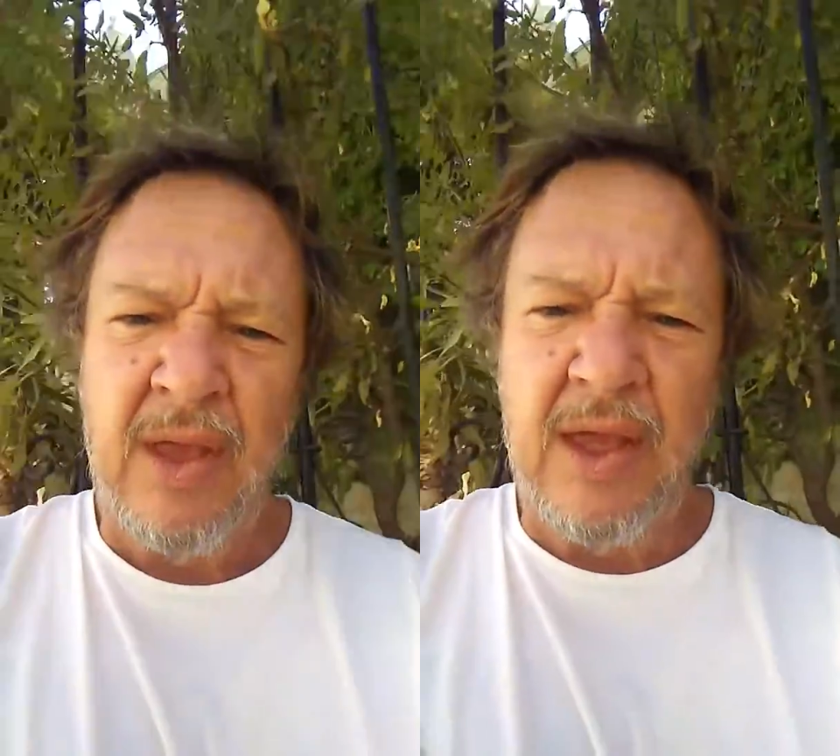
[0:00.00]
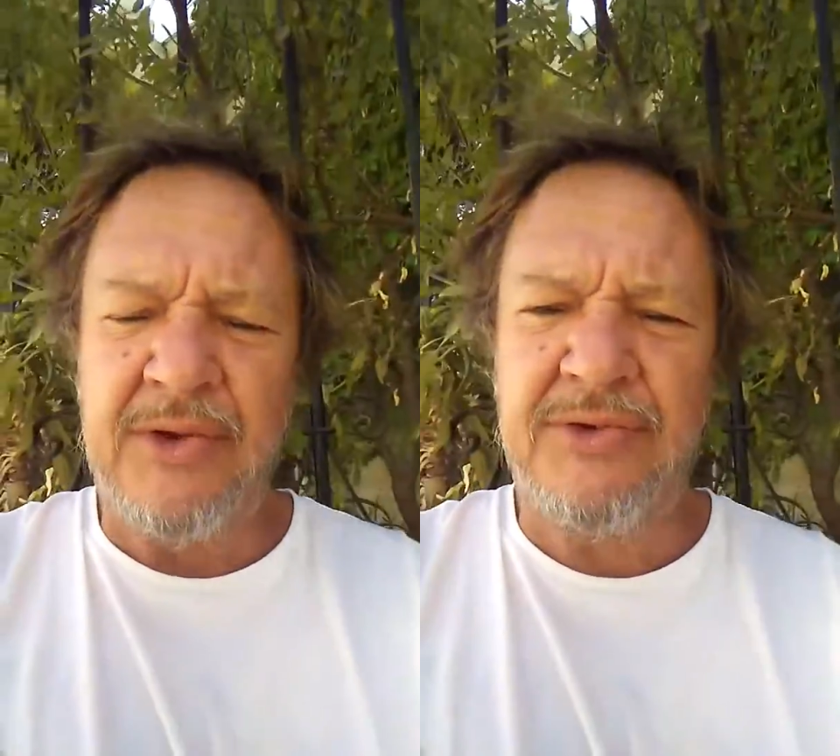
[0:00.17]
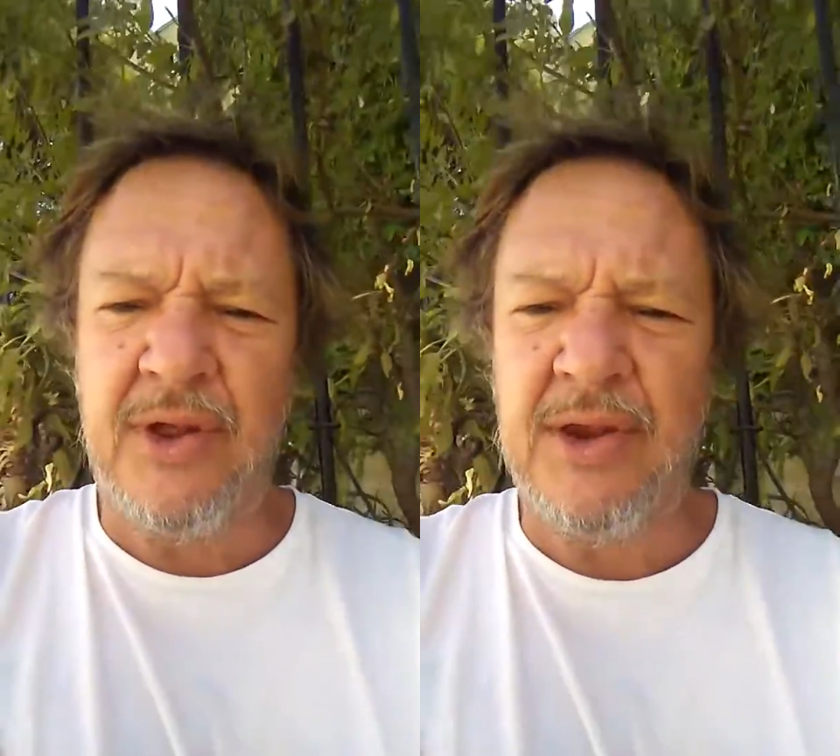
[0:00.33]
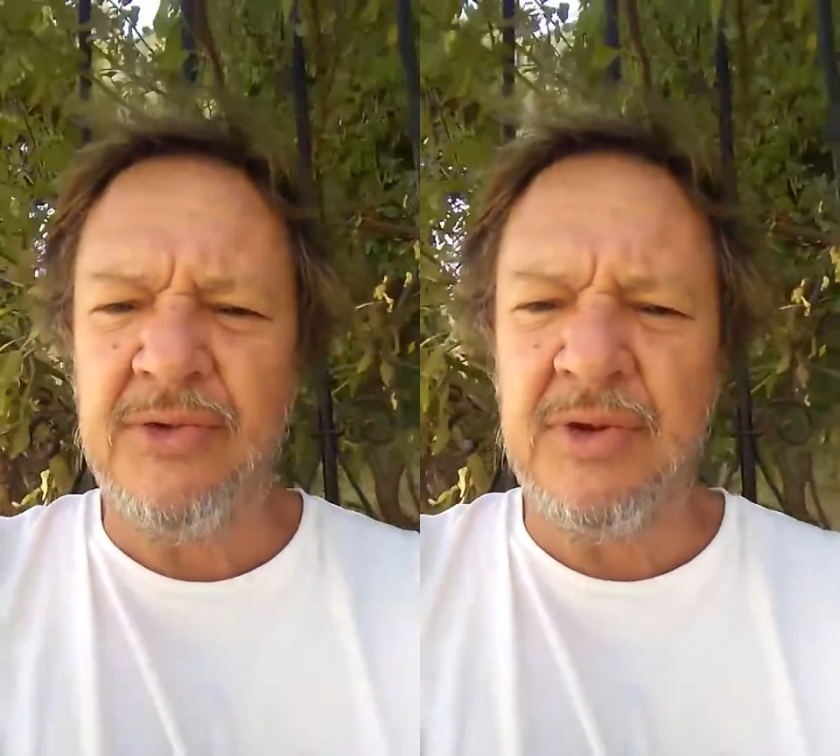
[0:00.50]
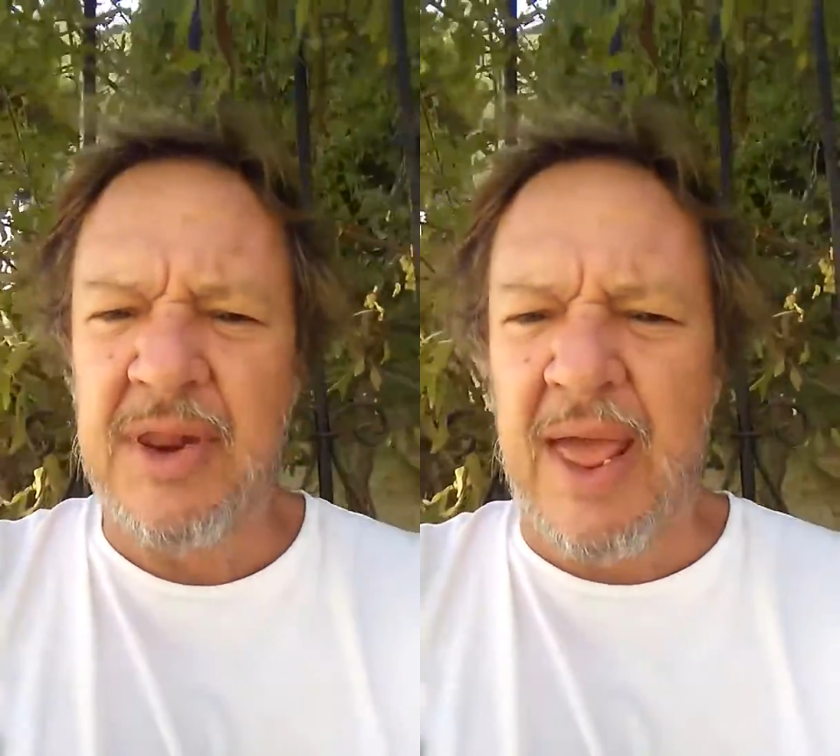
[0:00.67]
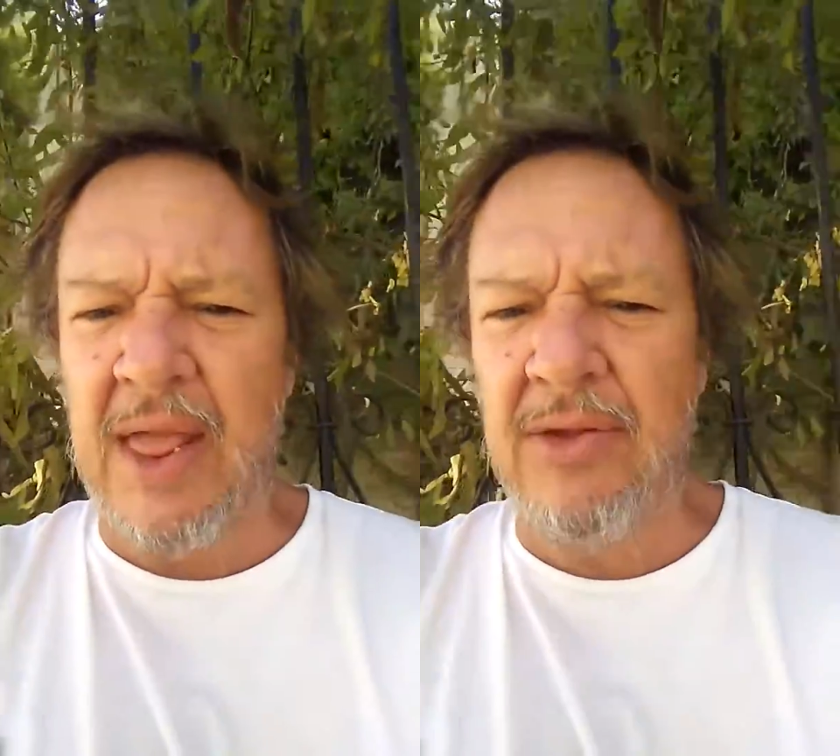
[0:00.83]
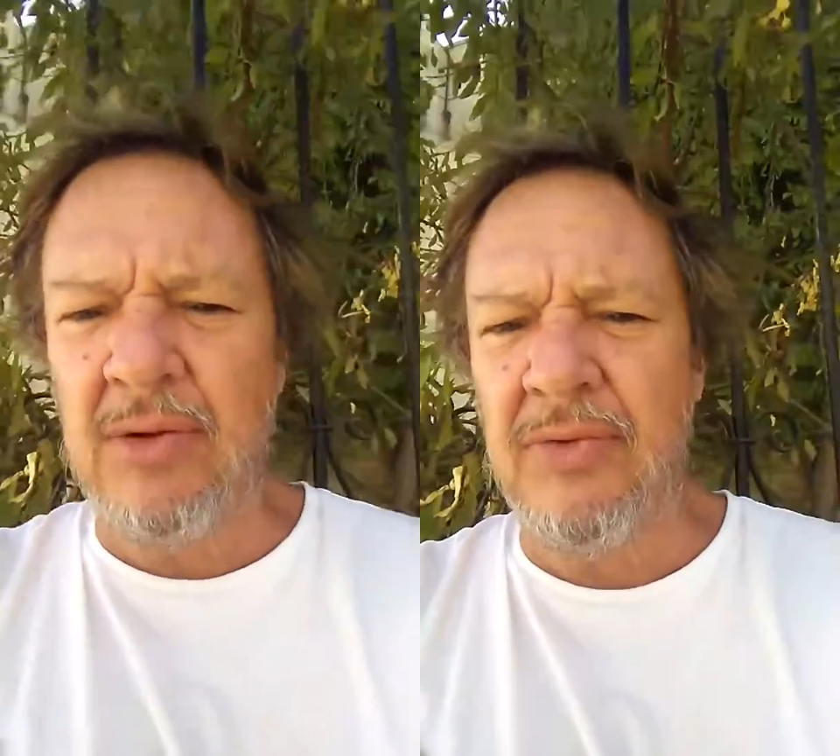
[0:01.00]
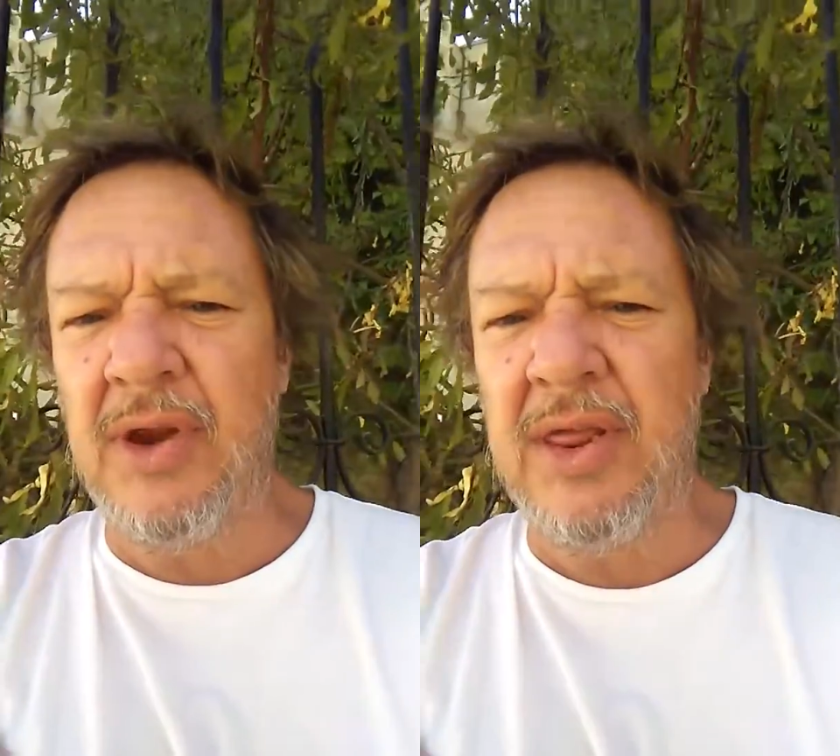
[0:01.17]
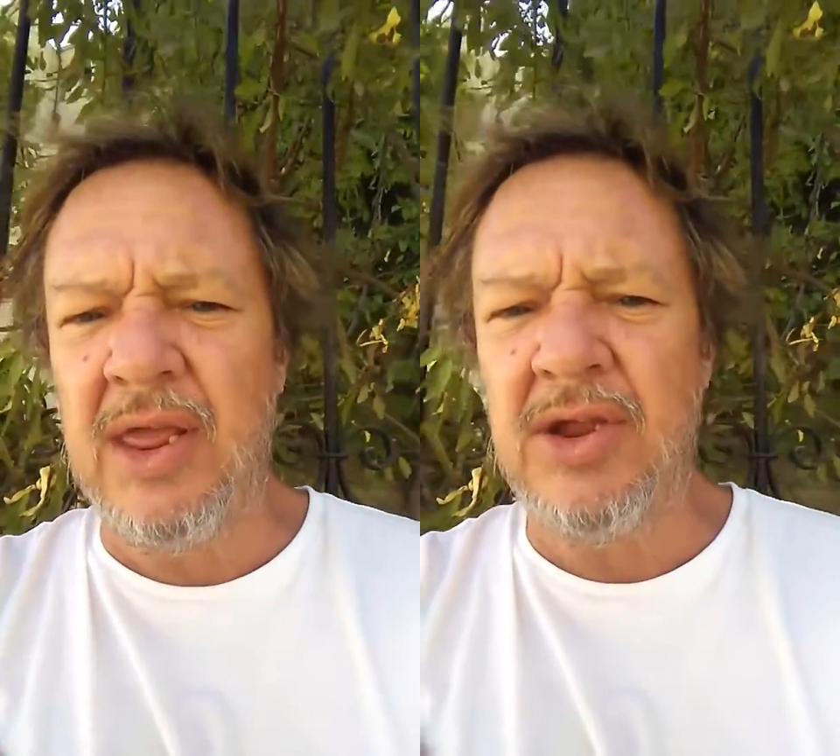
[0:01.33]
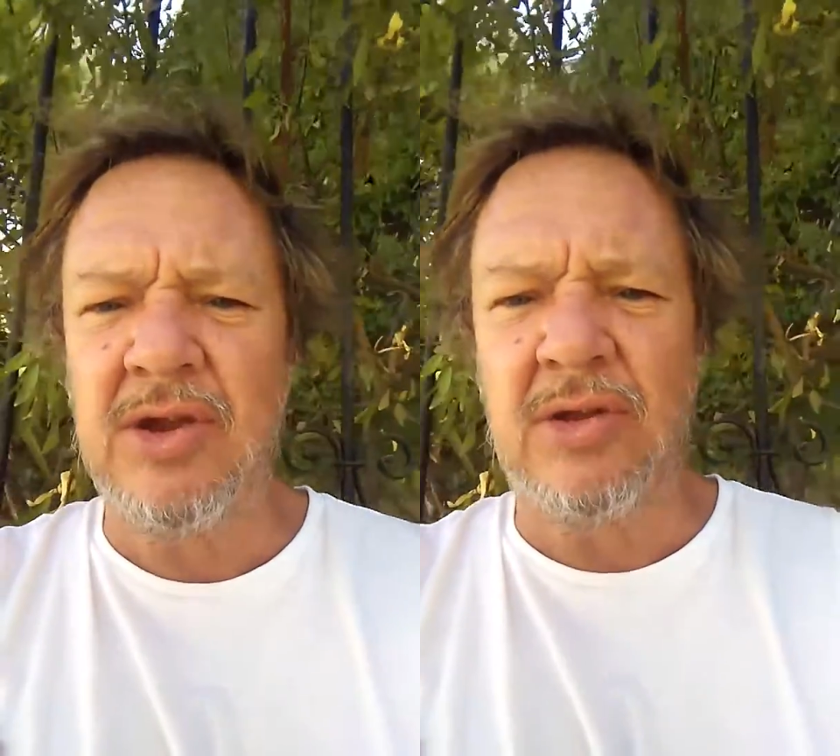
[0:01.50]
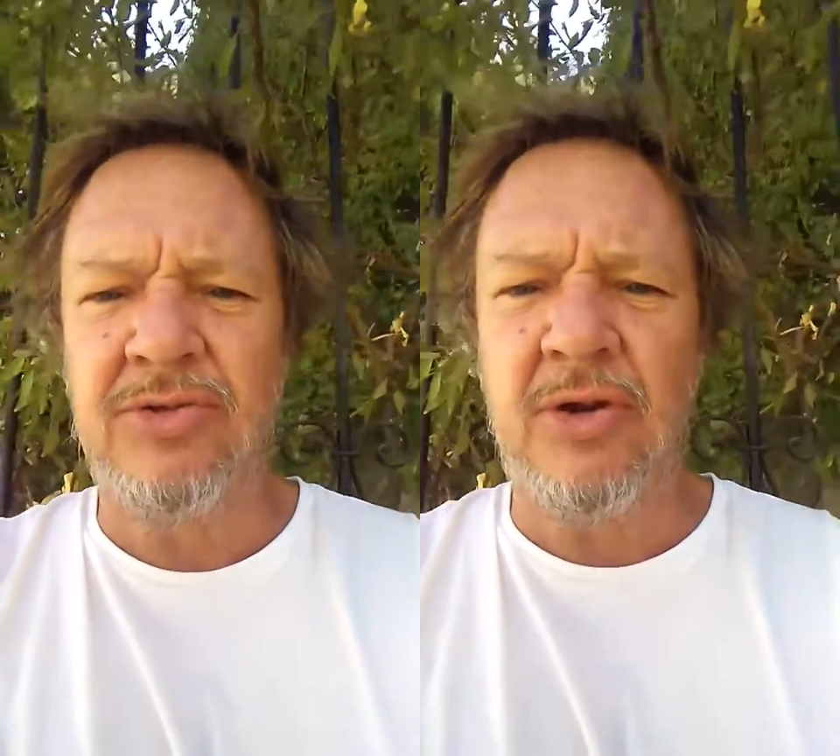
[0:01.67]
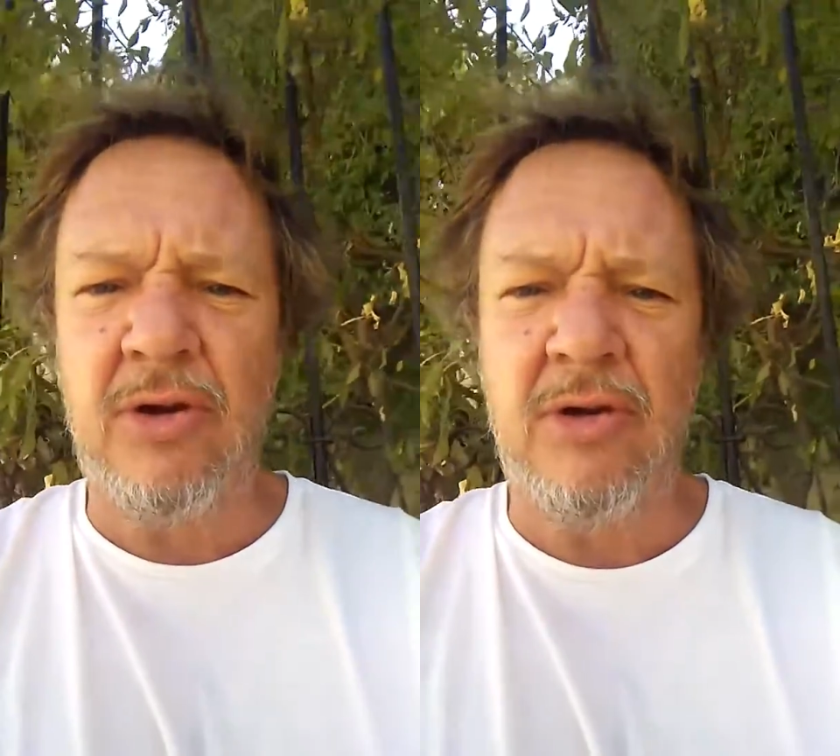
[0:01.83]
It says in Daniel that he shall
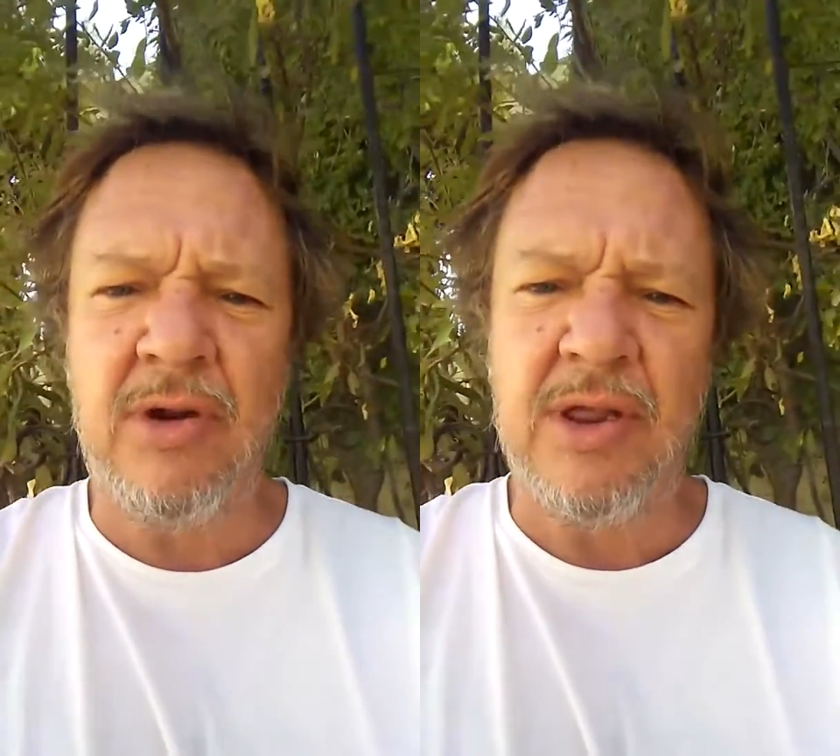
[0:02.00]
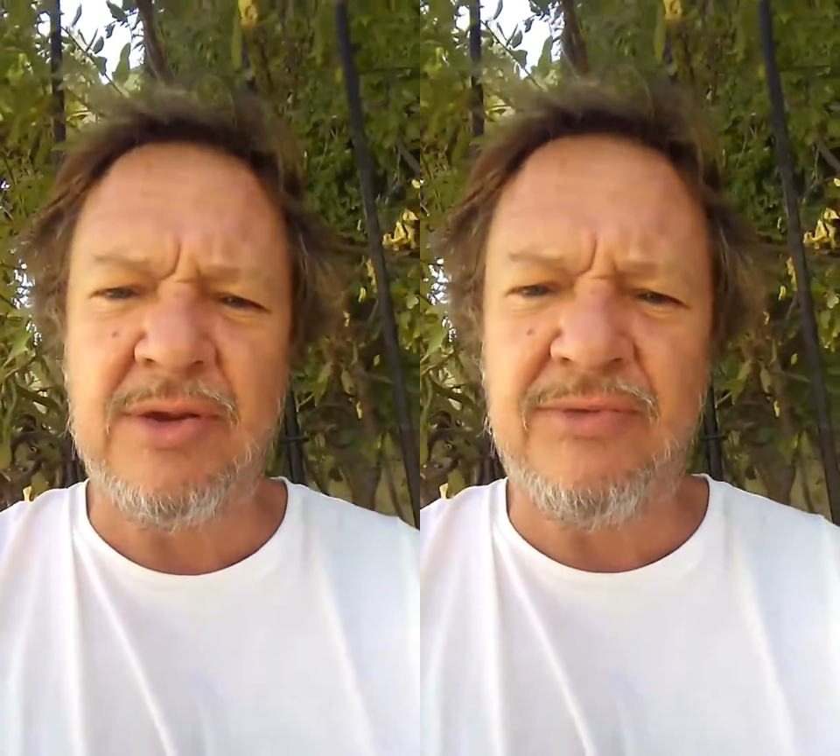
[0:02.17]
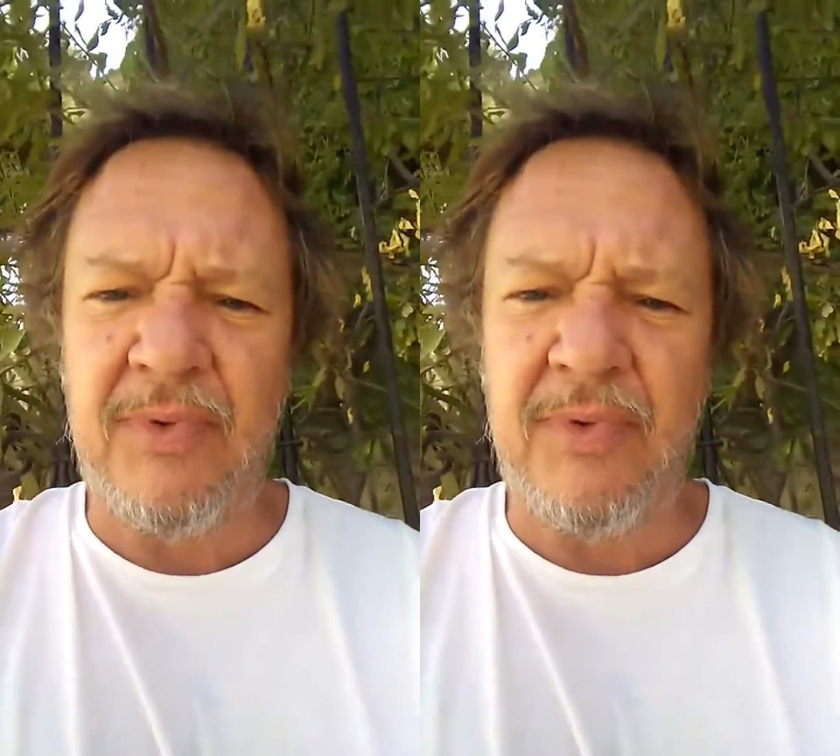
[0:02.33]
turn his